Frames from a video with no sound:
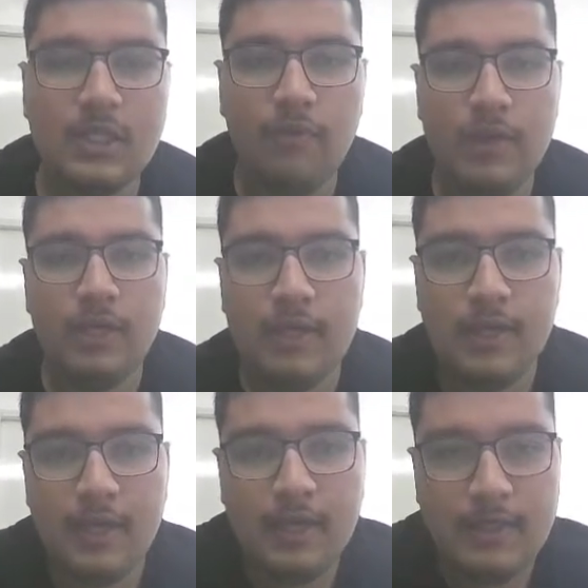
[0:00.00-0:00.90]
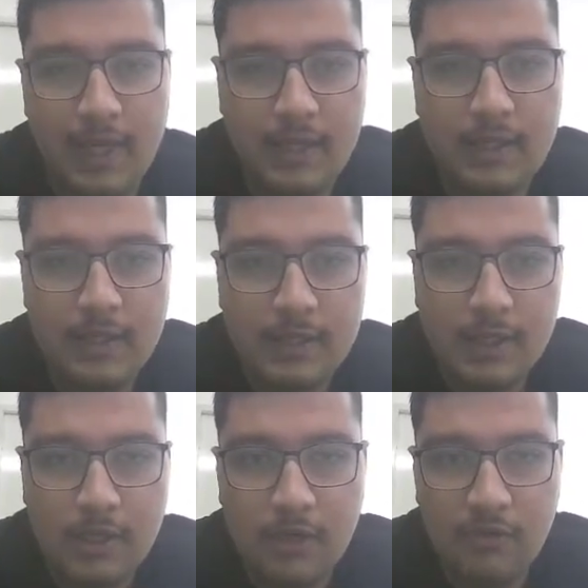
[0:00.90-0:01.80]
a way that
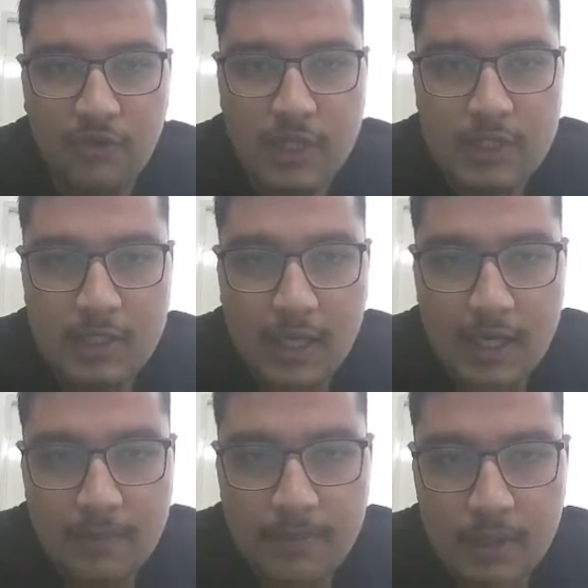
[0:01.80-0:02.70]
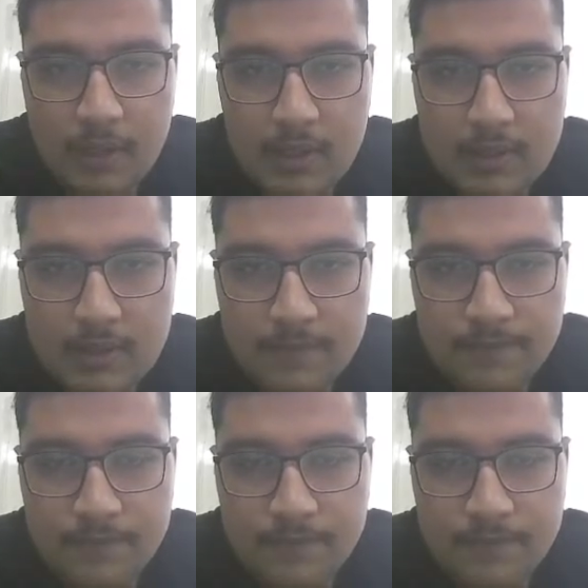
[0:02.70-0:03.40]
the first n pairs,